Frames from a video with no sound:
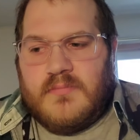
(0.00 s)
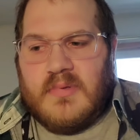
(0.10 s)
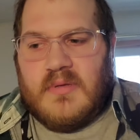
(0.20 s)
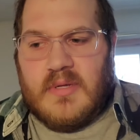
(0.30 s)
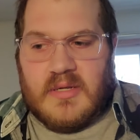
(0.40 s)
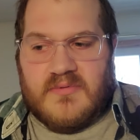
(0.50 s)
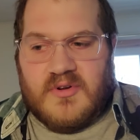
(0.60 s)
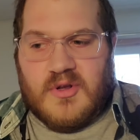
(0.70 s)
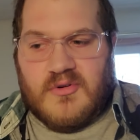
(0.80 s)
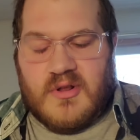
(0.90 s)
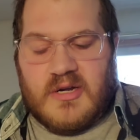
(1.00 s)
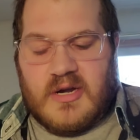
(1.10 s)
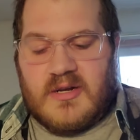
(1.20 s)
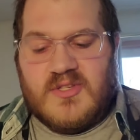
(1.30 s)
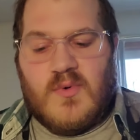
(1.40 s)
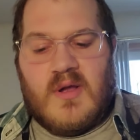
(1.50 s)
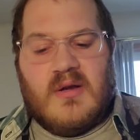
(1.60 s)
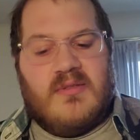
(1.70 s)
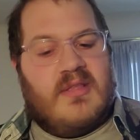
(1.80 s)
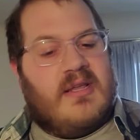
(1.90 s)
if you're going to run it on a
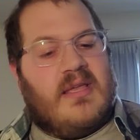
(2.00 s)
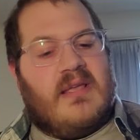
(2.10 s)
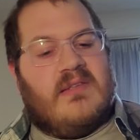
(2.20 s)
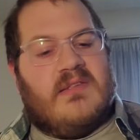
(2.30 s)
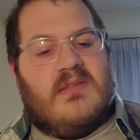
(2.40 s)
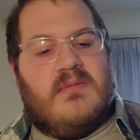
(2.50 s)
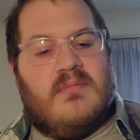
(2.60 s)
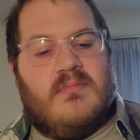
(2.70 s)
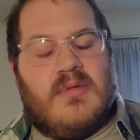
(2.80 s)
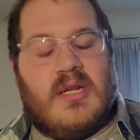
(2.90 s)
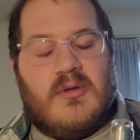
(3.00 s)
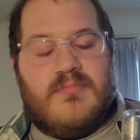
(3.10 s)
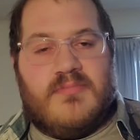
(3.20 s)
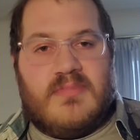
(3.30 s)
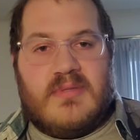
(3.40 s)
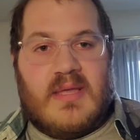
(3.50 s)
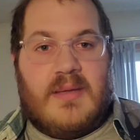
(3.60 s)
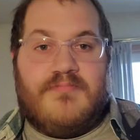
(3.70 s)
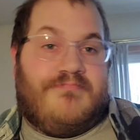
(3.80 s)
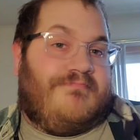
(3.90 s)
squonker, then I guess, I,
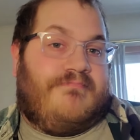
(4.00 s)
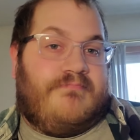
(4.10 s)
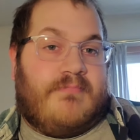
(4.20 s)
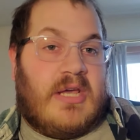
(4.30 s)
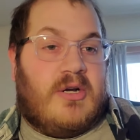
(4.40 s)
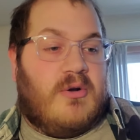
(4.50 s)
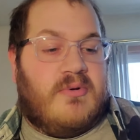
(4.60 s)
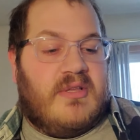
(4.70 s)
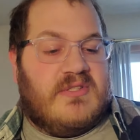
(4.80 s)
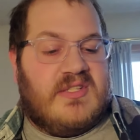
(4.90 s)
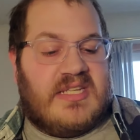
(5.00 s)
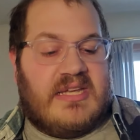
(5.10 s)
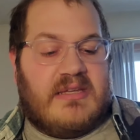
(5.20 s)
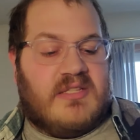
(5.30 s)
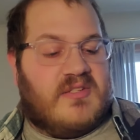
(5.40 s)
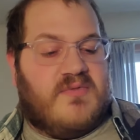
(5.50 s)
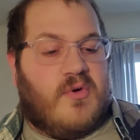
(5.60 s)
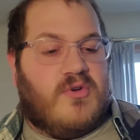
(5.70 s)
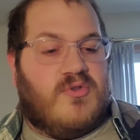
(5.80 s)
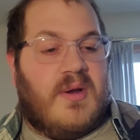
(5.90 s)
I don't know what else to say. It's
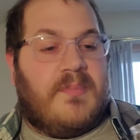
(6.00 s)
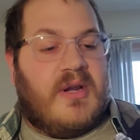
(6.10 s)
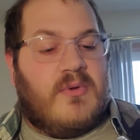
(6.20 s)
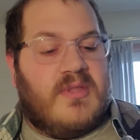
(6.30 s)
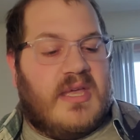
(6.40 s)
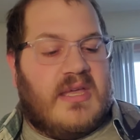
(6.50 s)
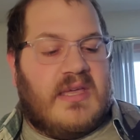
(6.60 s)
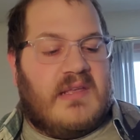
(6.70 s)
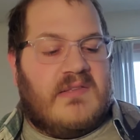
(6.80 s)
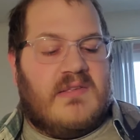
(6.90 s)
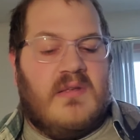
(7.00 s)
for dripping only, I guess.